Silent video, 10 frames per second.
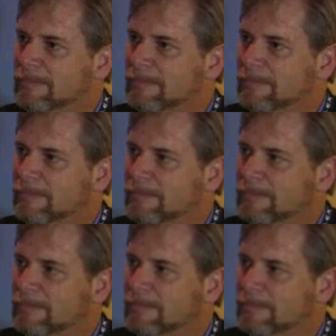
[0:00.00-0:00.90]

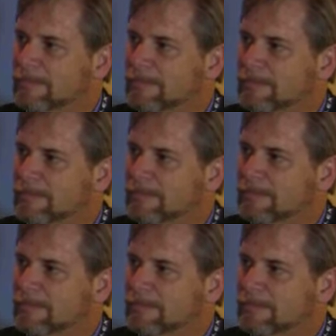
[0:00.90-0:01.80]

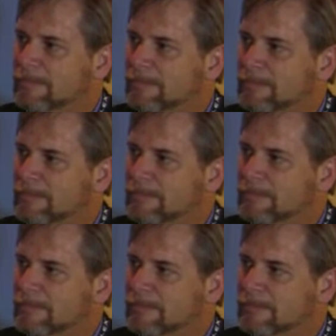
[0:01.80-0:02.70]

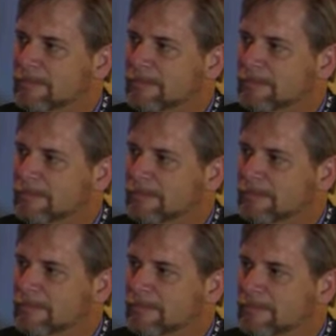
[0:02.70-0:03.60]

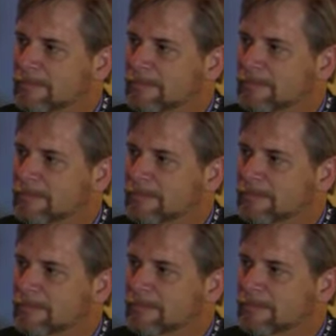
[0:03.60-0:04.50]

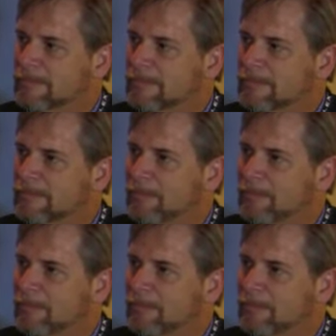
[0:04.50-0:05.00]
(not speaking)